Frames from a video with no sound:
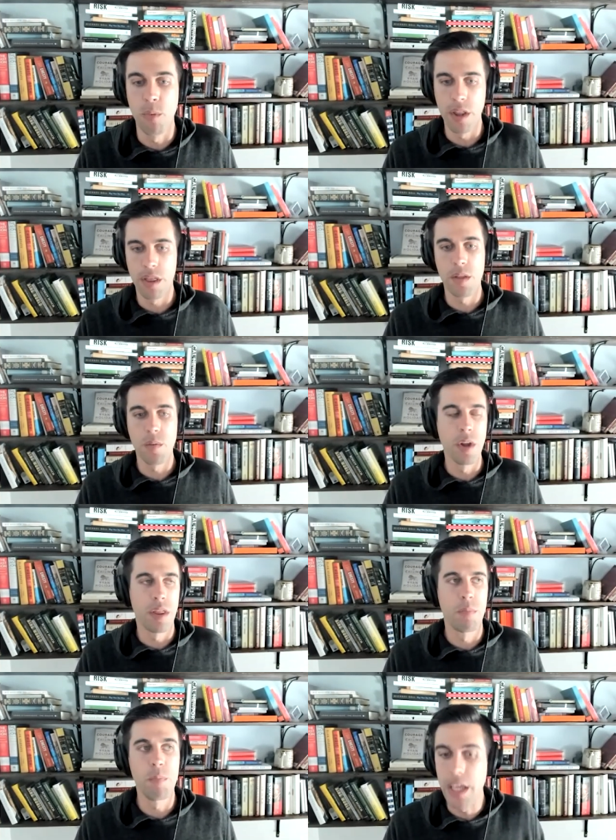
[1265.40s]
with
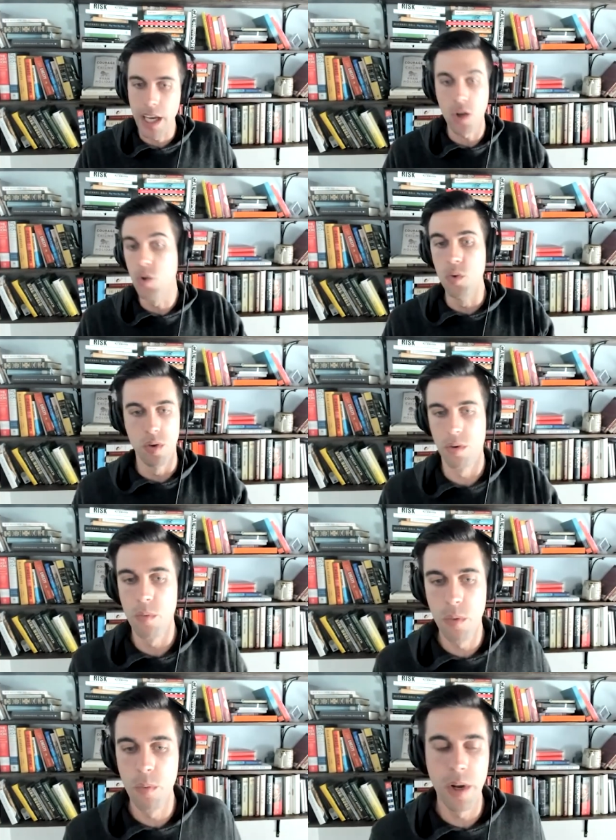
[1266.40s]
with being cool or
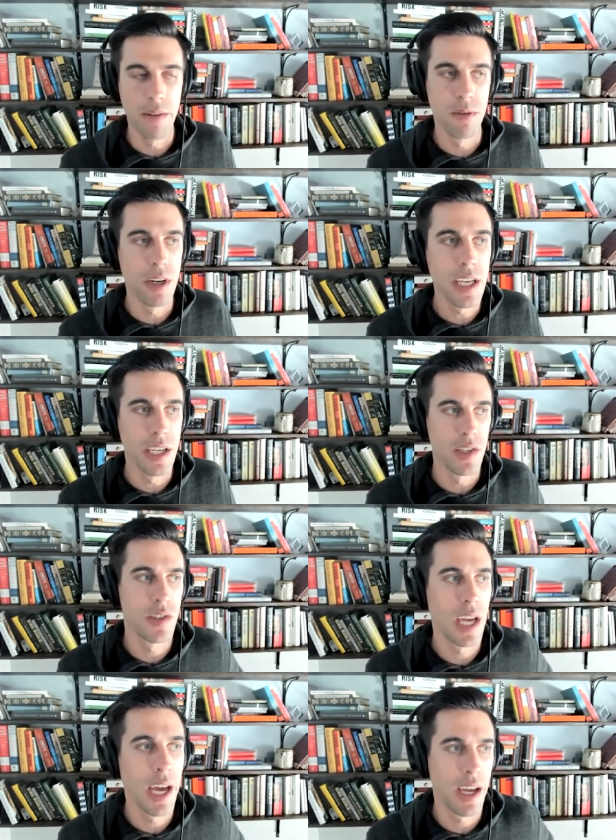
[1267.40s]
whatever it
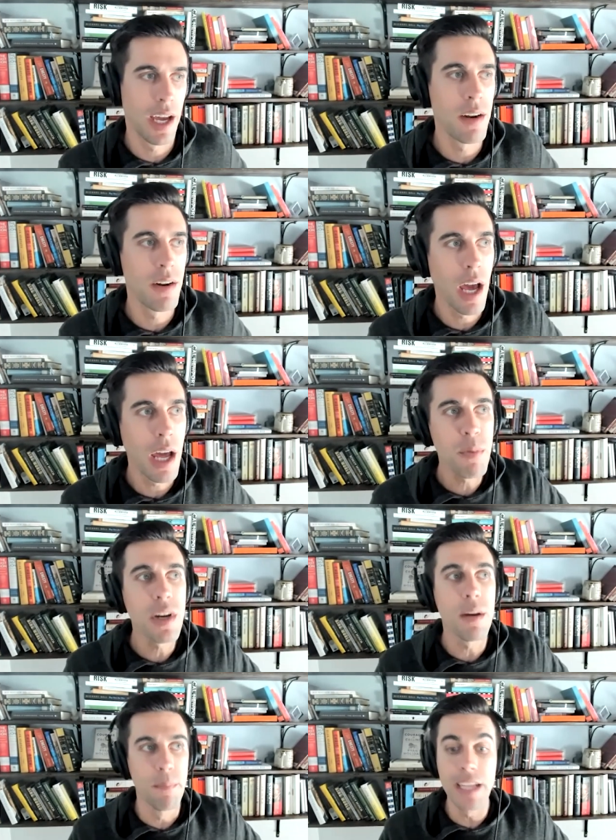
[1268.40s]
is at, at, at a
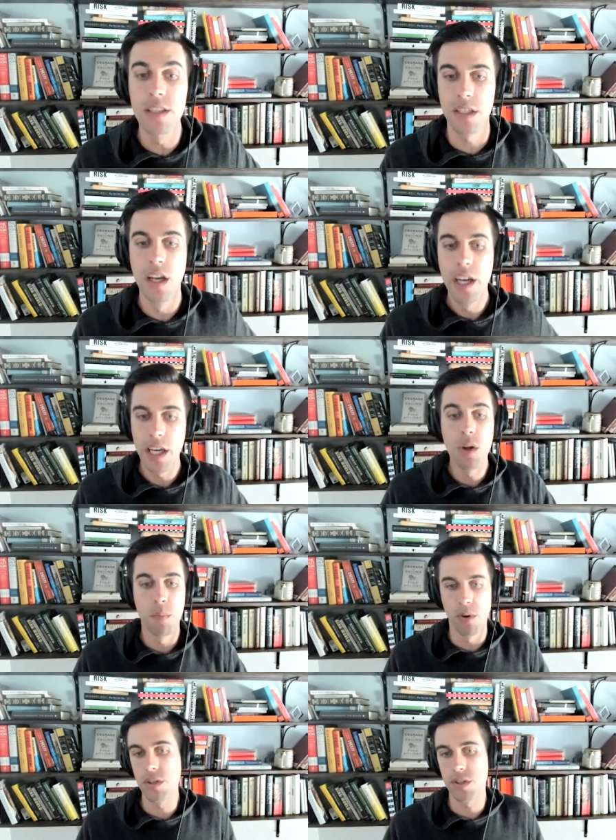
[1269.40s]
pretty immense either
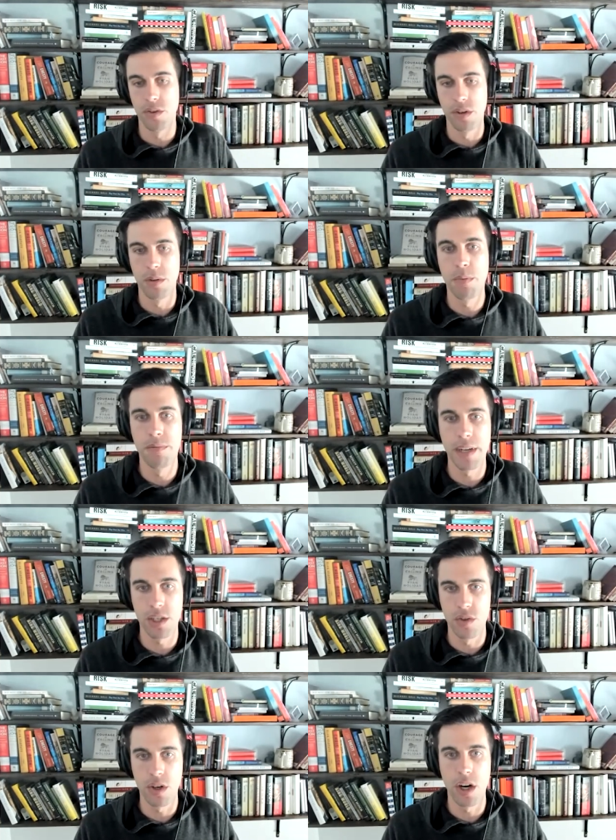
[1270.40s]
personal or
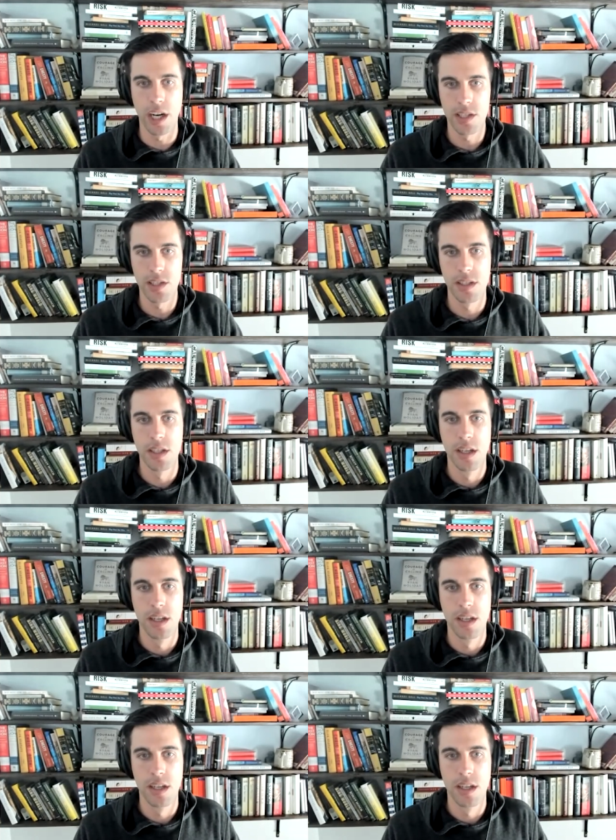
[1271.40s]
professional cost